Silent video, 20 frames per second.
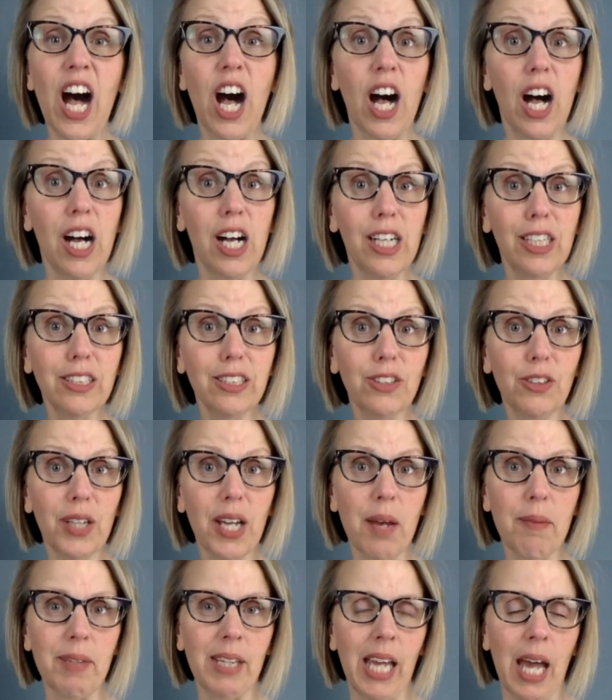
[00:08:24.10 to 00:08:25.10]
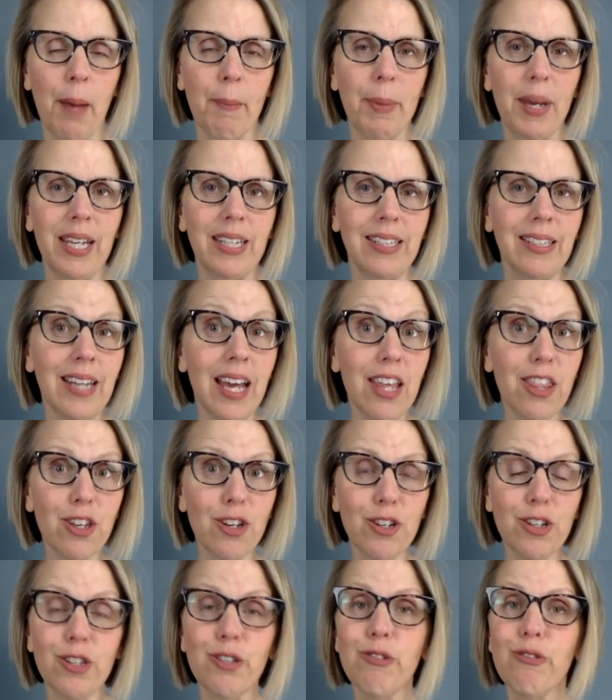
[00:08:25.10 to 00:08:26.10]
Also coming up,
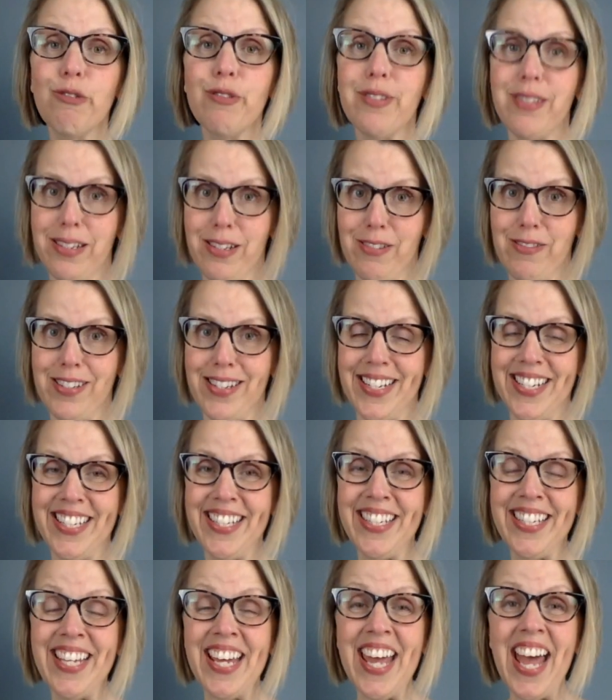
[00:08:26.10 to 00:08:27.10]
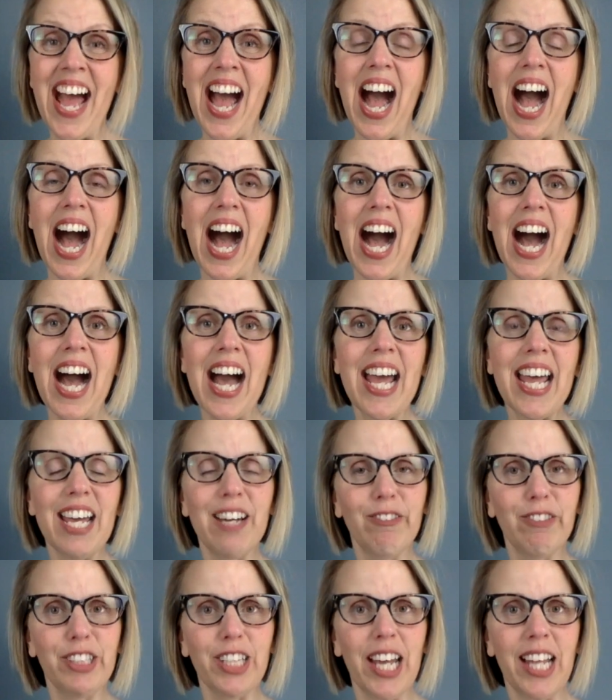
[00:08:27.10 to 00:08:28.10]
another new series. I
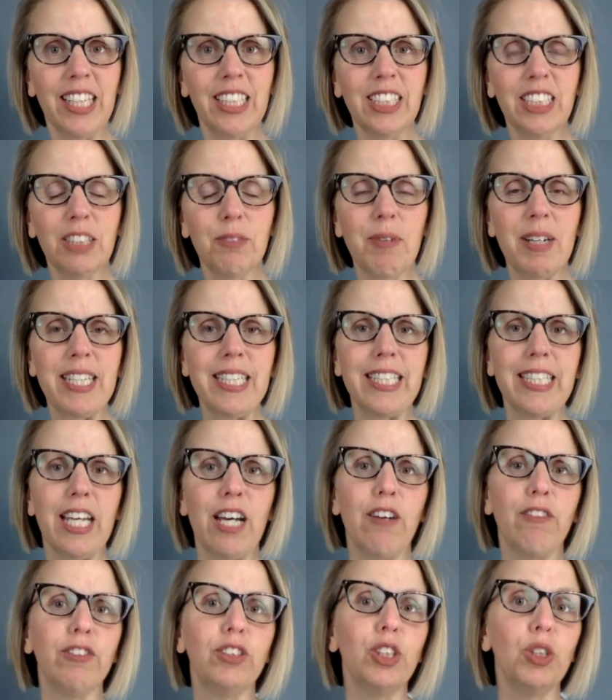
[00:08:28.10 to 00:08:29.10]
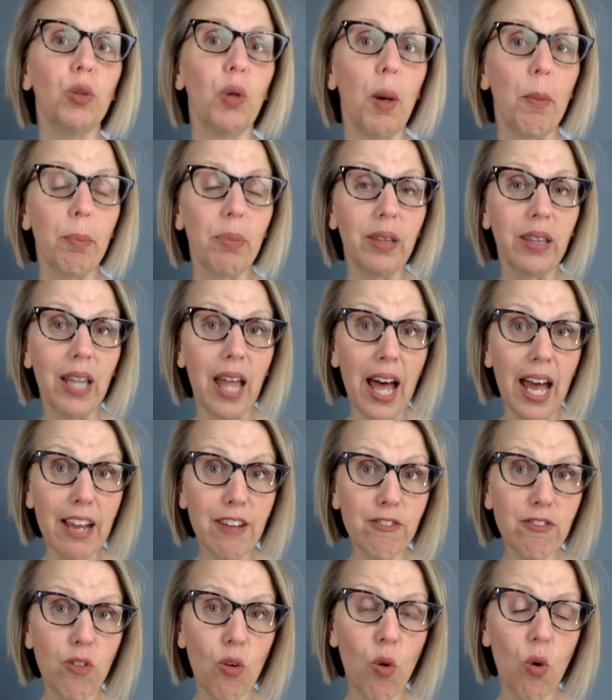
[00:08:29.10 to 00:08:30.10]
have challenged myself to apply
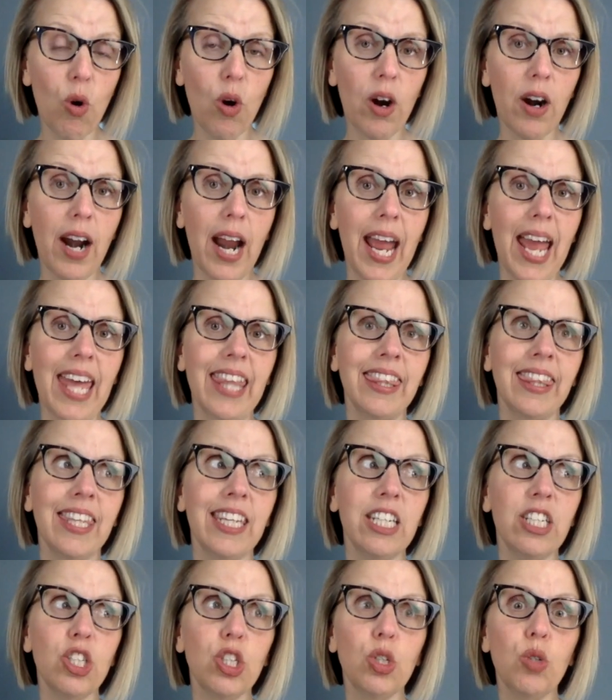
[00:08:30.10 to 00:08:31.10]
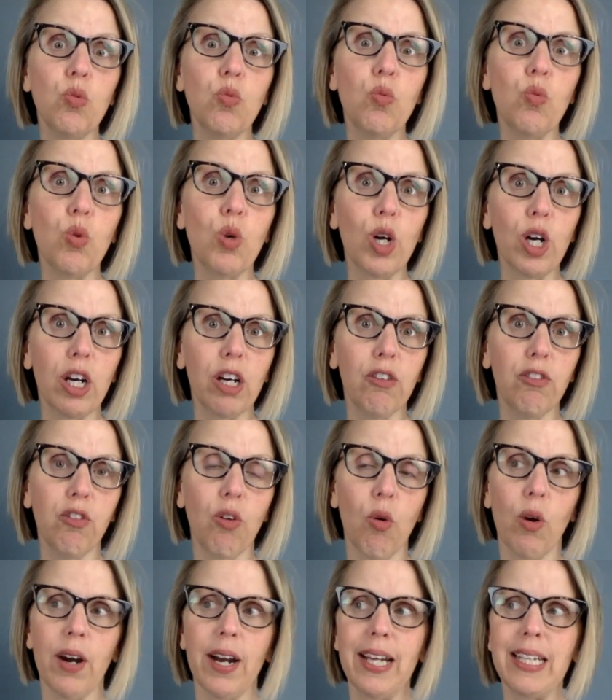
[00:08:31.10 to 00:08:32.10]
for and then to work
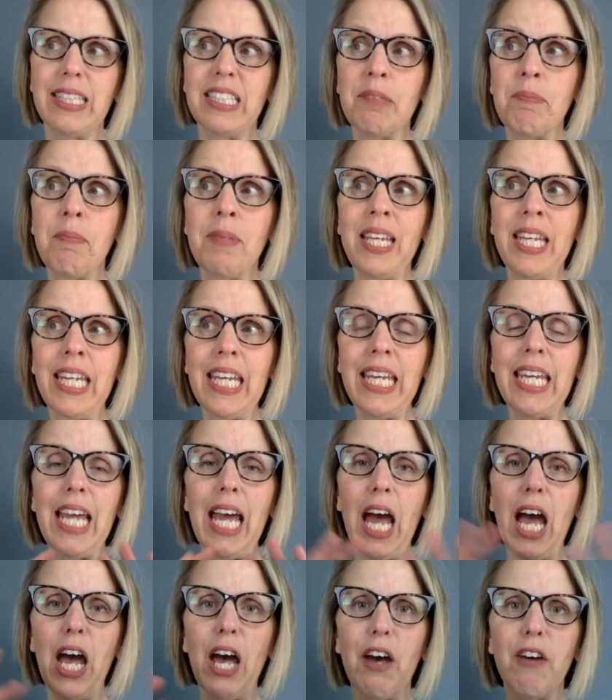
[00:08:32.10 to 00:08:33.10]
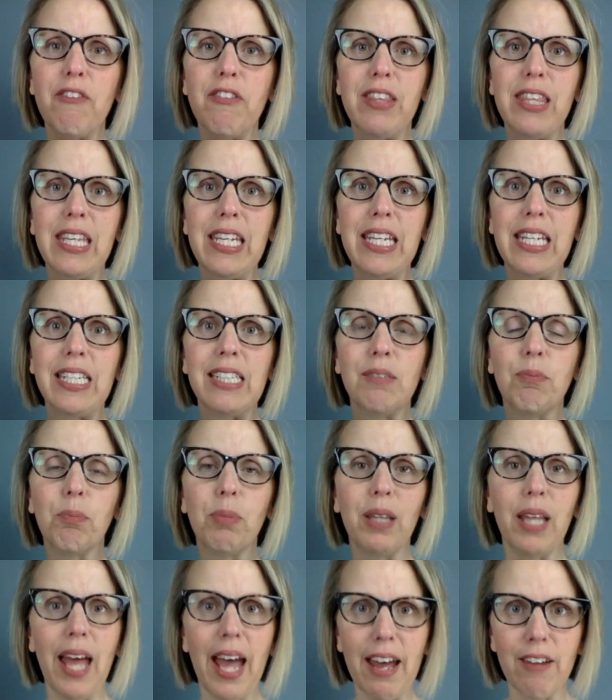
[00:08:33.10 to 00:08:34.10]
for as many of these
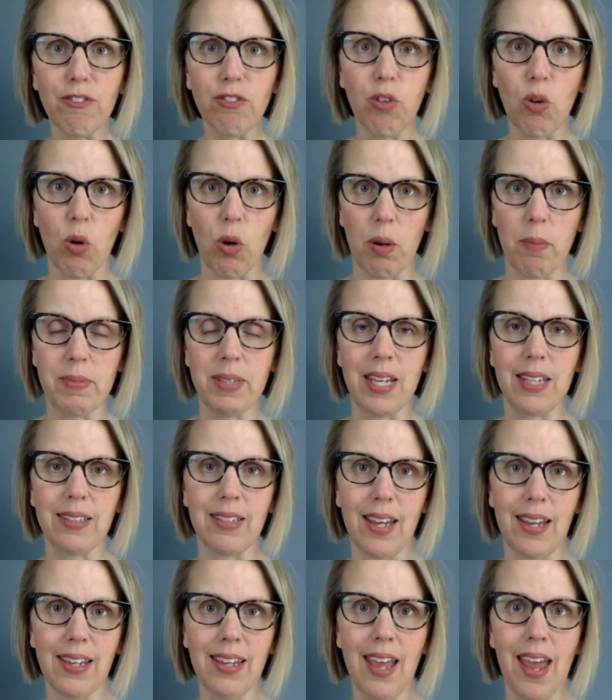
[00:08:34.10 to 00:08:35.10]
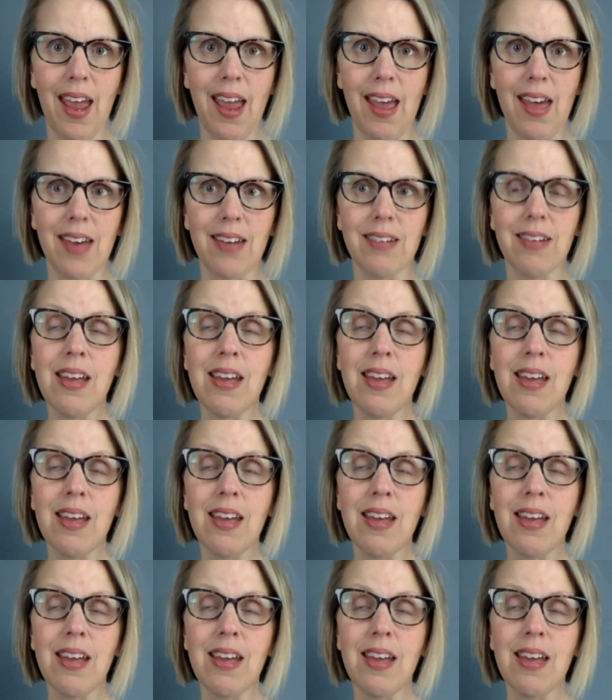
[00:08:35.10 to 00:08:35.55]
platforms as I can.